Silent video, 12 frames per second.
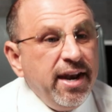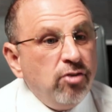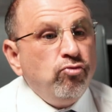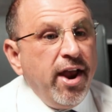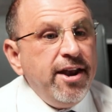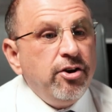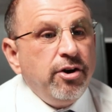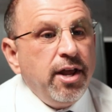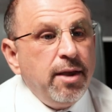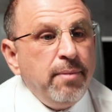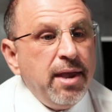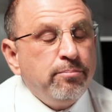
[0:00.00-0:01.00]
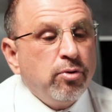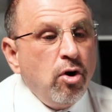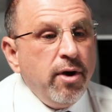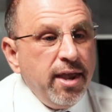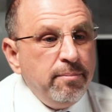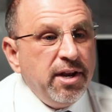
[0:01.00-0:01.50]
And it rendered him a
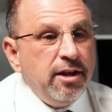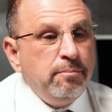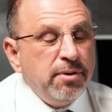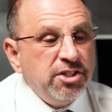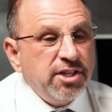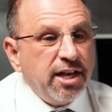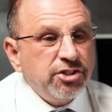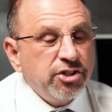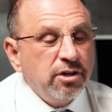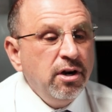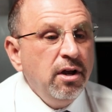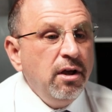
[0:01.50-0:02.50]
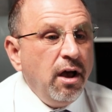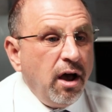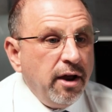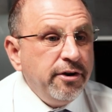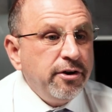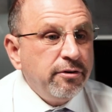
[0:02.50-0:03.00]
prohibited possessor
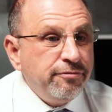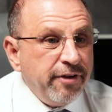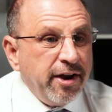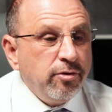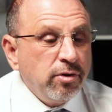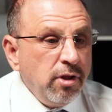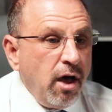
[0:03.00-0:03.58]
under federal